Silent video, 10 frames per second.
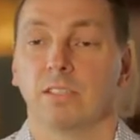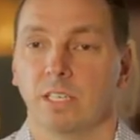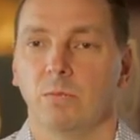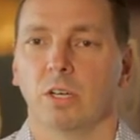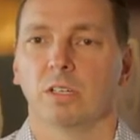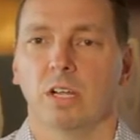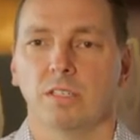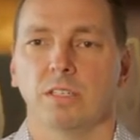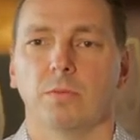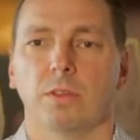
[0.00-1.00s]
Our team worked
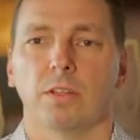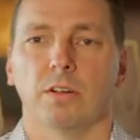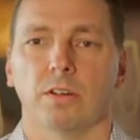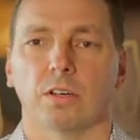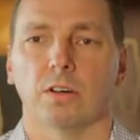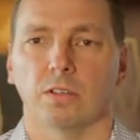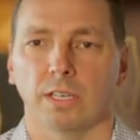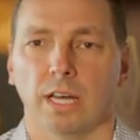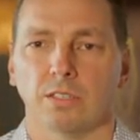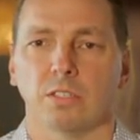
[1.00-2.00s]
closely with the
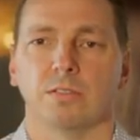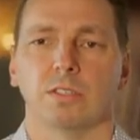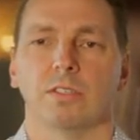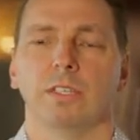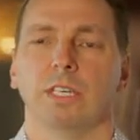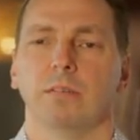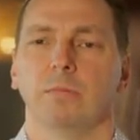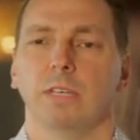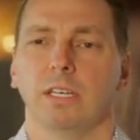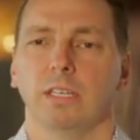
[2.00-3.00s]
Aurecon services
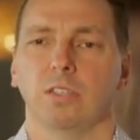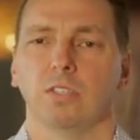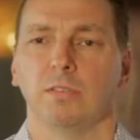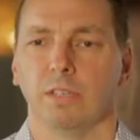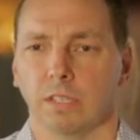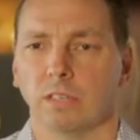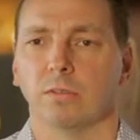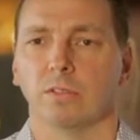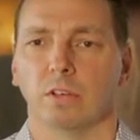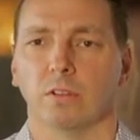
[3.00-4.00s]
team in achieving
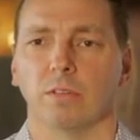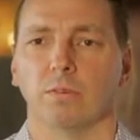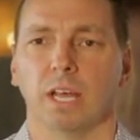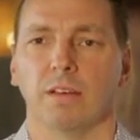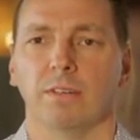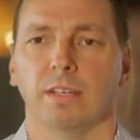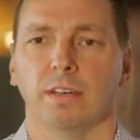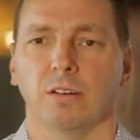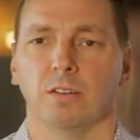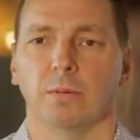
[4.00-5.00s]
the result that we have
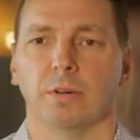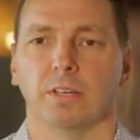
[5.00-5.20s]
here on the